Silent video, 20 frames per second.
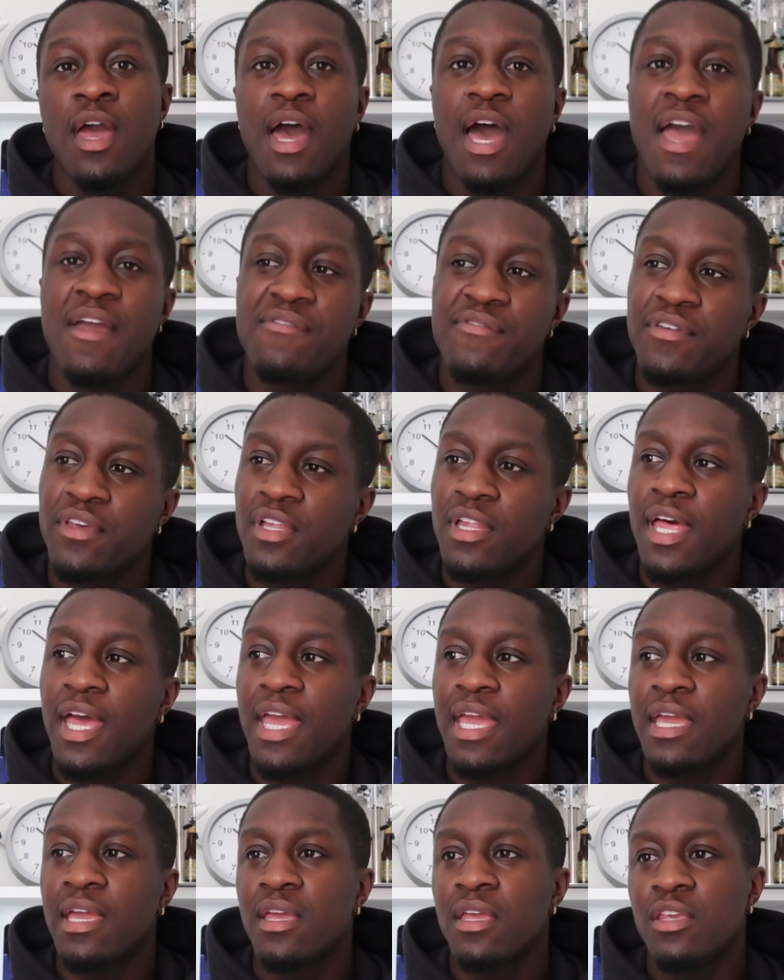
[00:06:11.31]
I feel
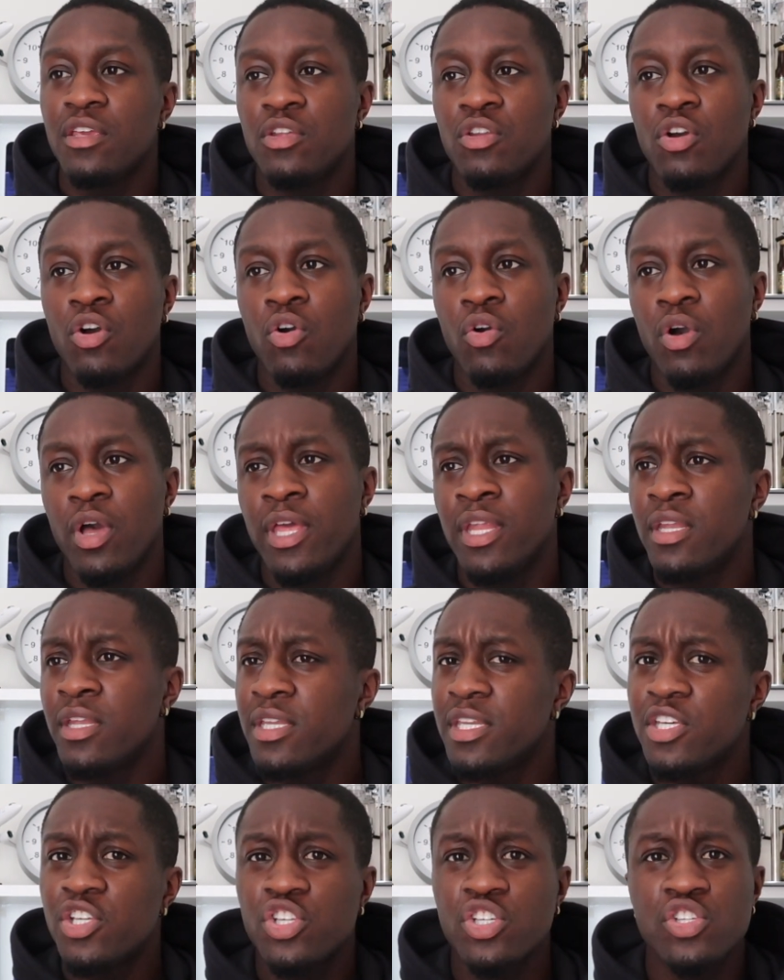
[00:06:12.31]
like, you know, in
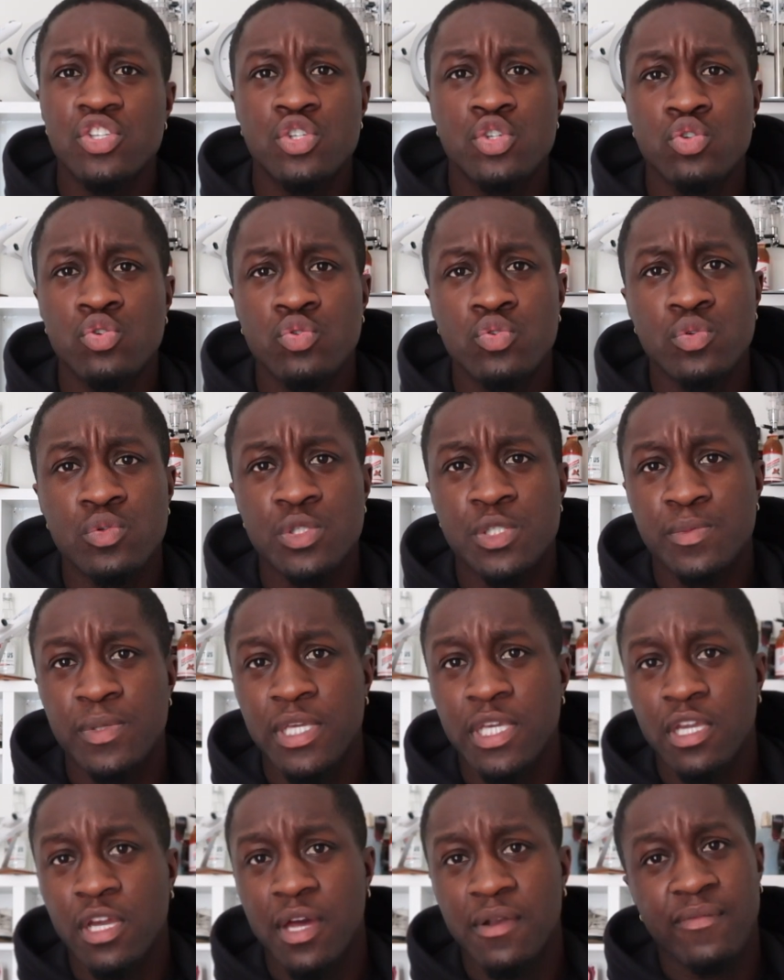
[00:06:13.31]
addition to
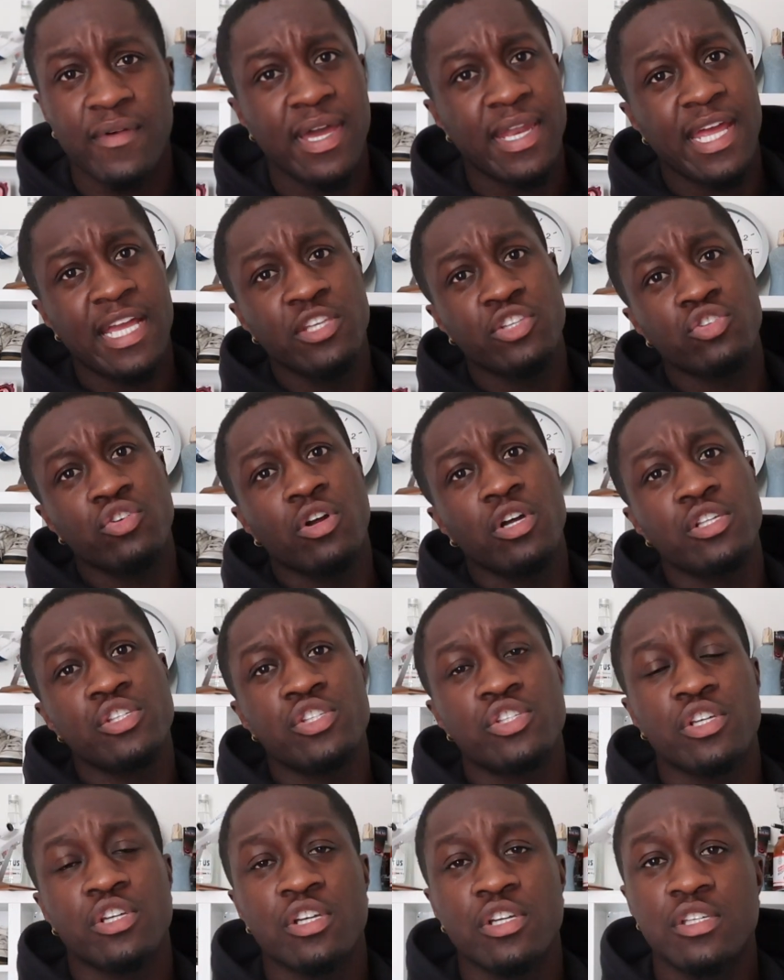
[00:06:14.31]
speaking on financial
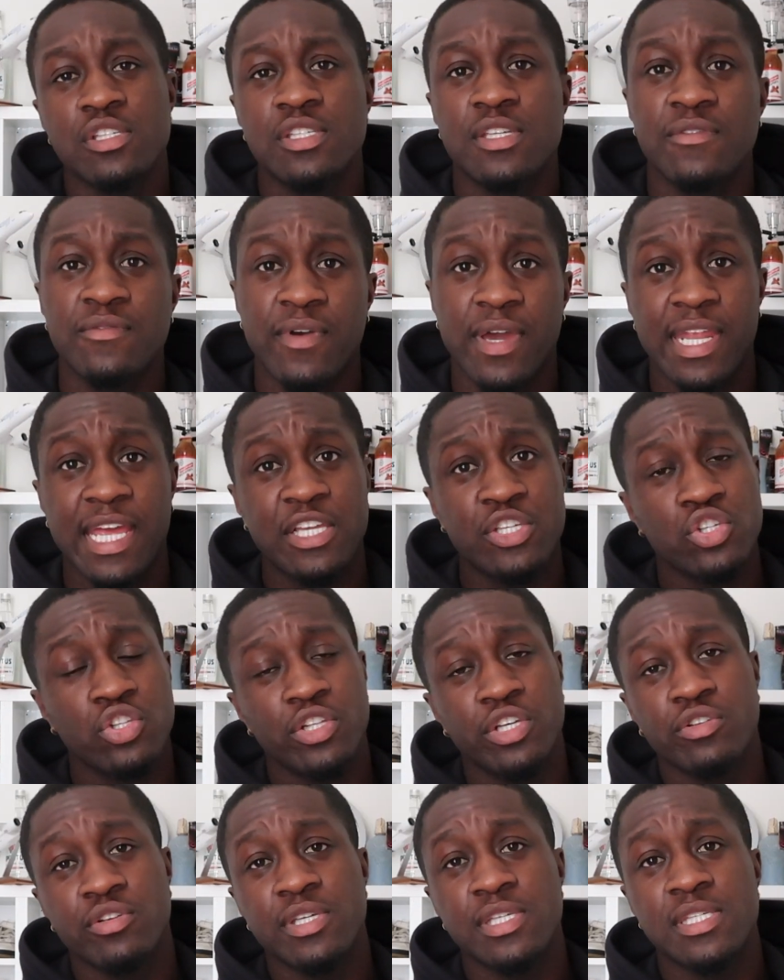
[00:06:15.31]
concerns and financial
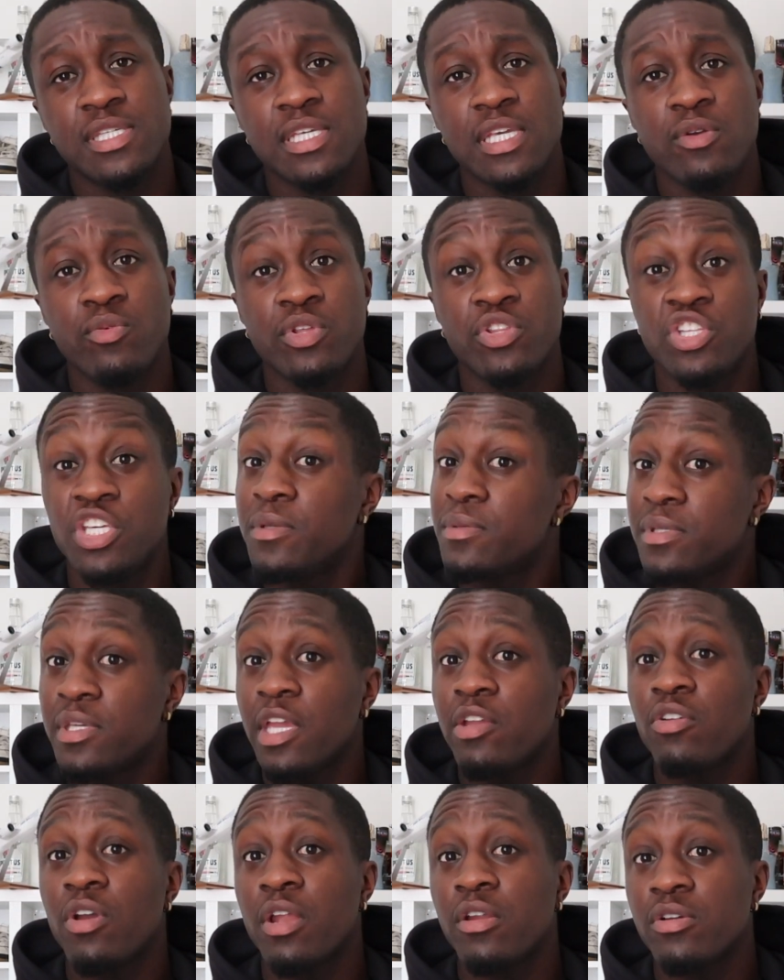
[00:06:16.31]
literacy with
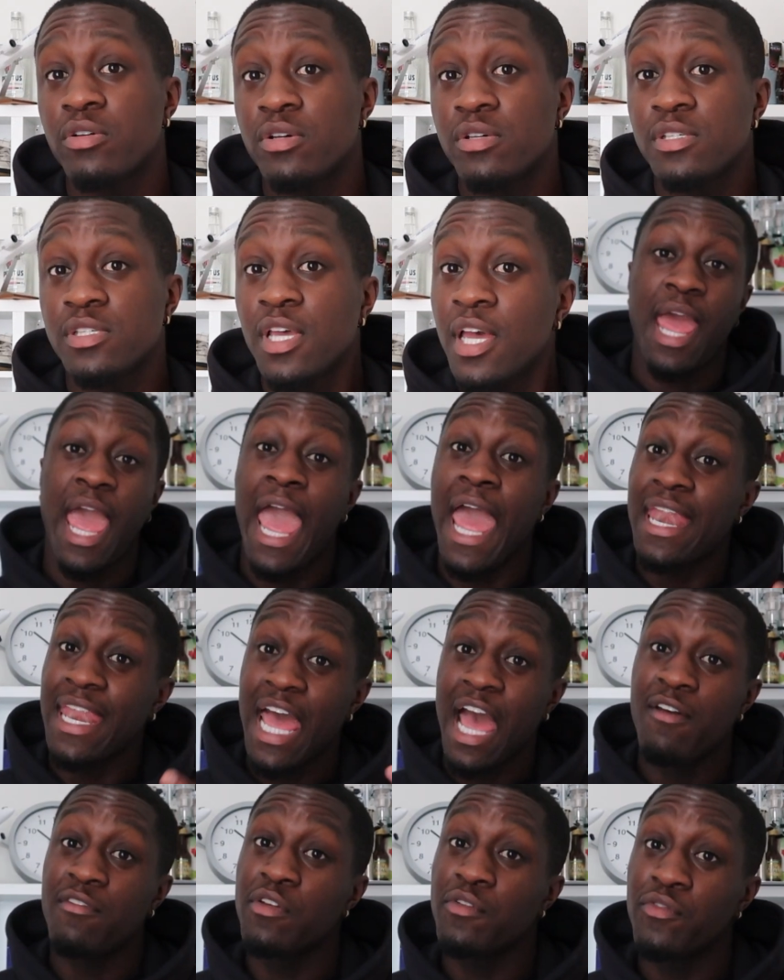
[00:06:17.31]
Cheapskate Chronicles and
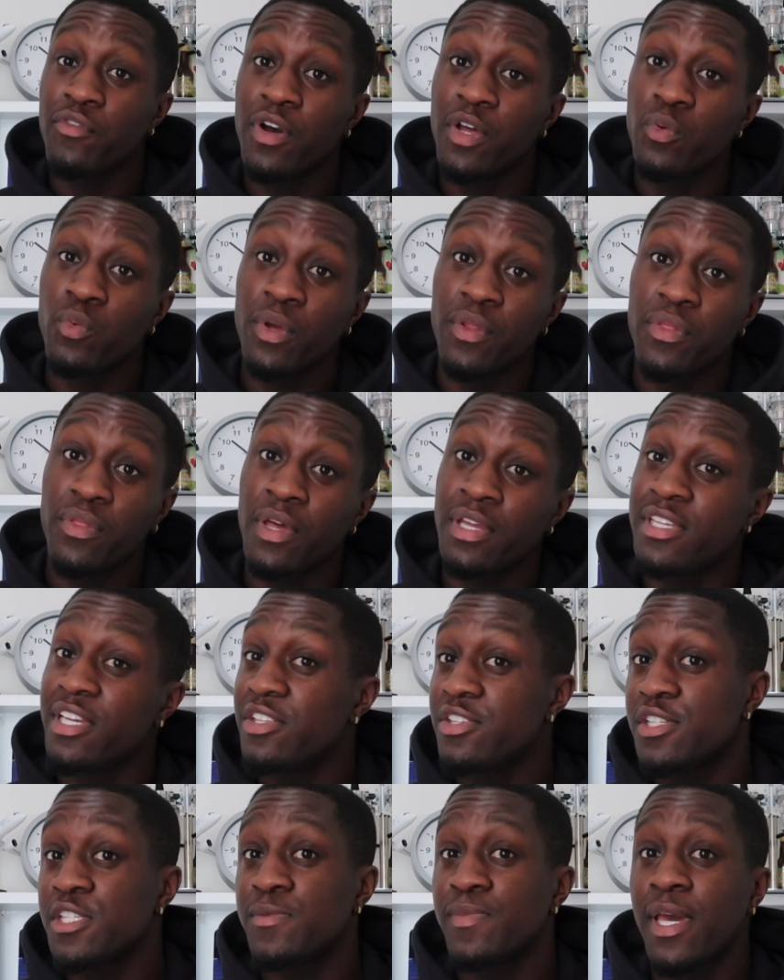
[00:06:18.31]
having fun with
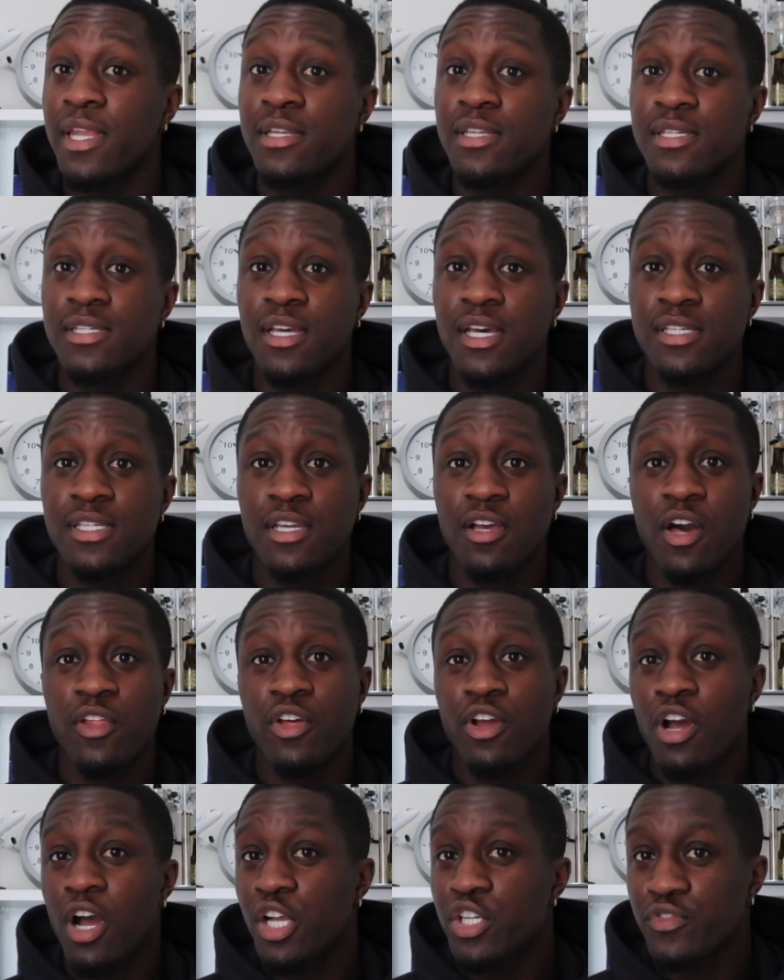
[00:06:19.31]
attention span and discussing all
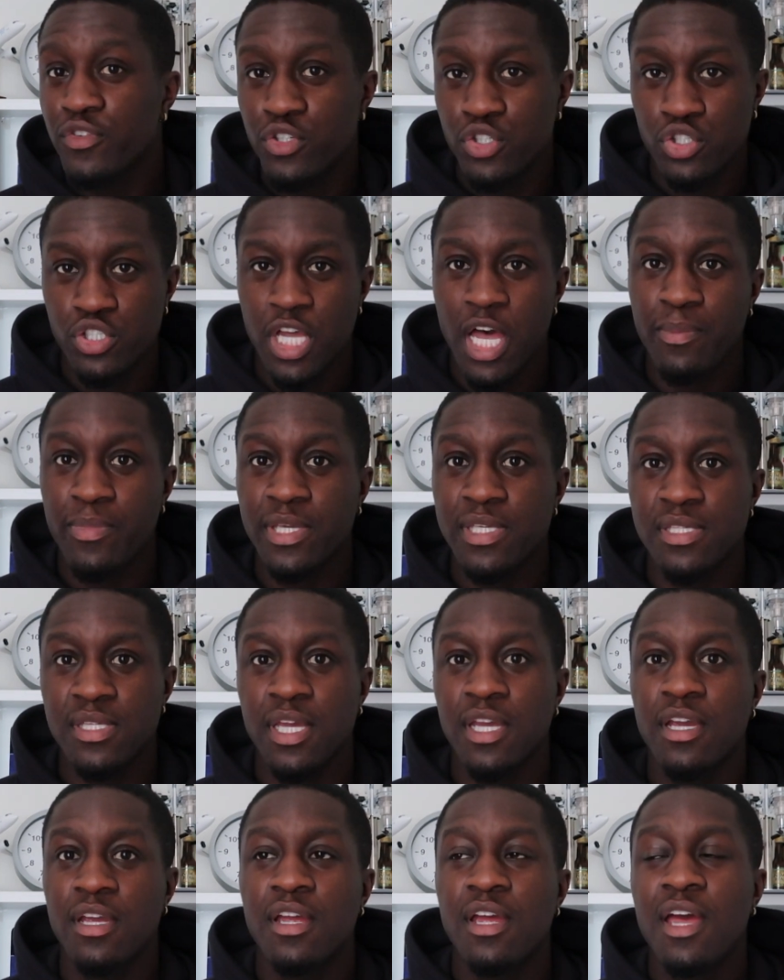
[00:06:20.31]
the controversial topics
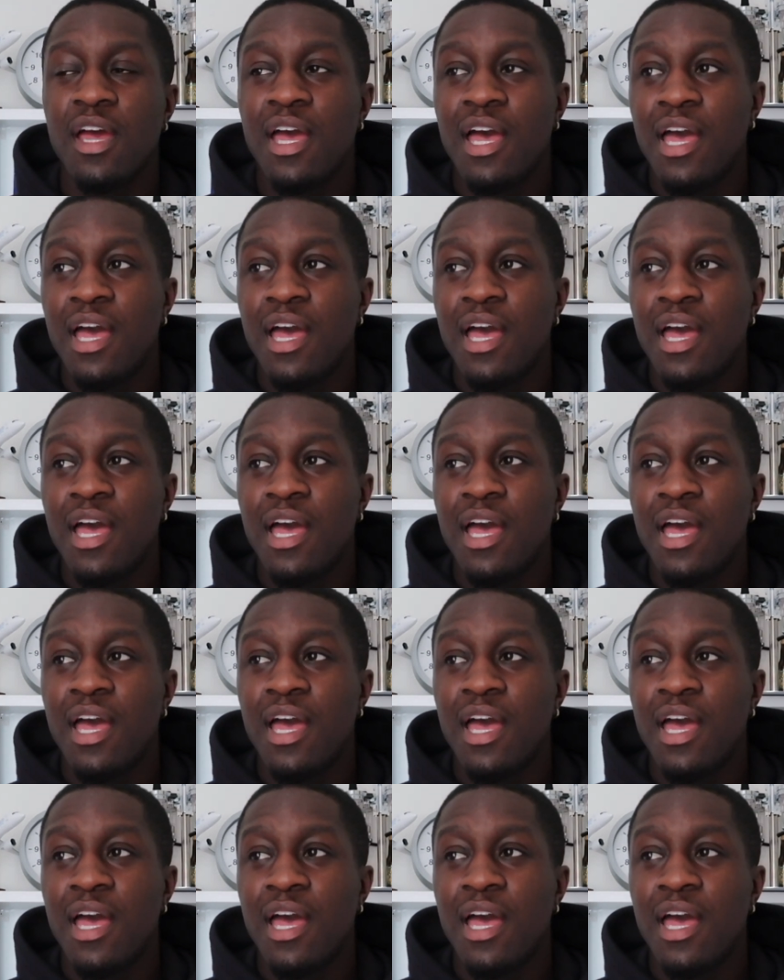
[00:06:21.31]
there,